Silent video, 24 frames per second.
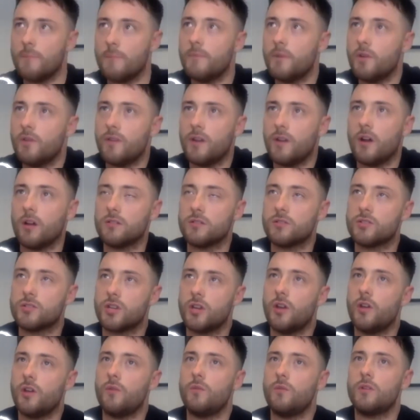moving on
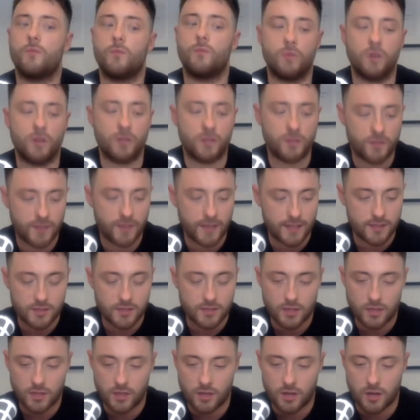to one of the things
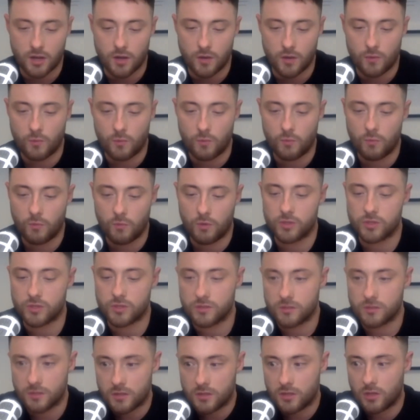that, you know,
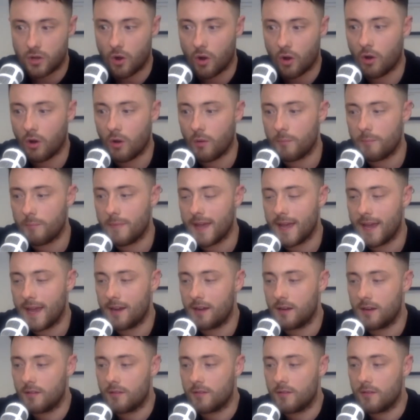was your
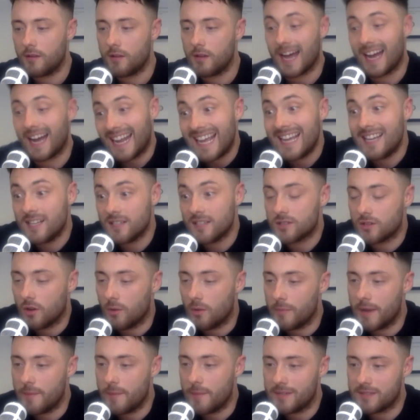main and is your
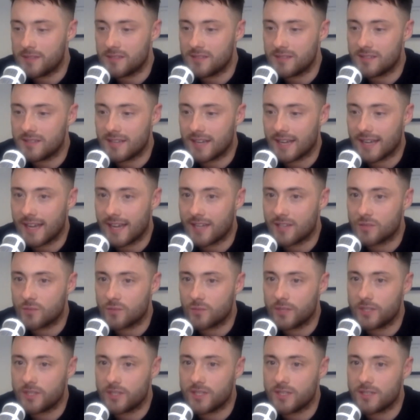main businesses, I guess,
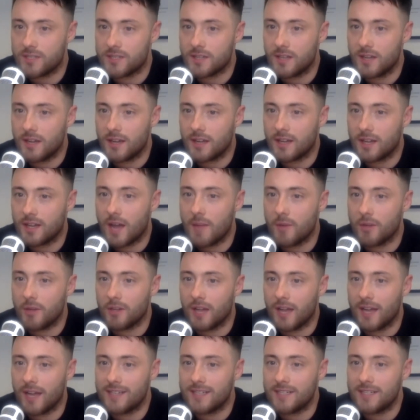which is the Climb
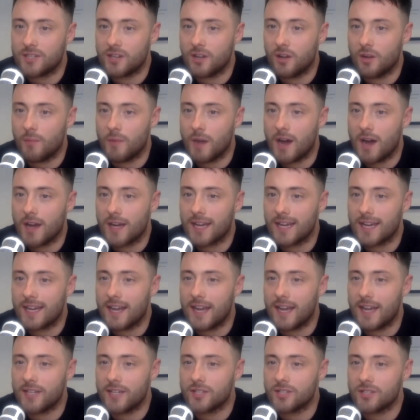Online Digital Marketing
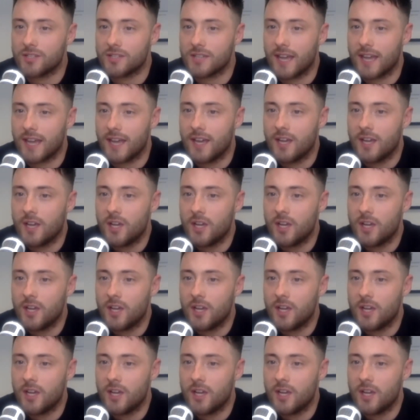Agency.